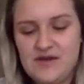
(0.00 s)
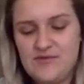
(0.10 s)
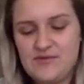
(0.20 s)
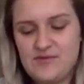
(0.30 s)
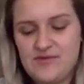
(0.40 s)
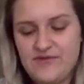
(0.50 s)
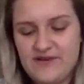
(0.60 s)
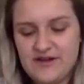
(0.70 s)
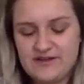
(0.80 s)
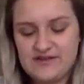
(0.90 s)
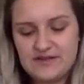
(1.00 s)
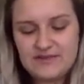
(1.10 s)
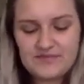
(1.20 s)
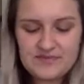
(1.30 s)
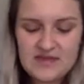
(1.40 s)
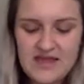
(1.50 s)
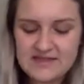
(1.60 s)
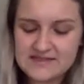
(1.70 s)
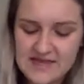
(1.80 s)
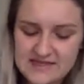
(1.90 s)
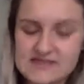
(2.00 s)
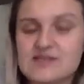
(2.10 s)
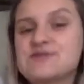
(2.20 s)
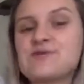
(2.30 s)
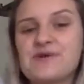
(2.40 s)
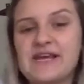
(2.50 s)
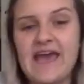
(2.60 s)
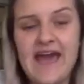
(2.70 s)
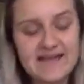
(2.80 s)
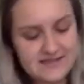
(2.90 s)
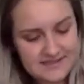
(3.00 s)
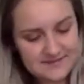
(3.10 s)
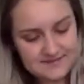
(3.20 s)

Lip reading: we will move on to. It says The Sorting Hat.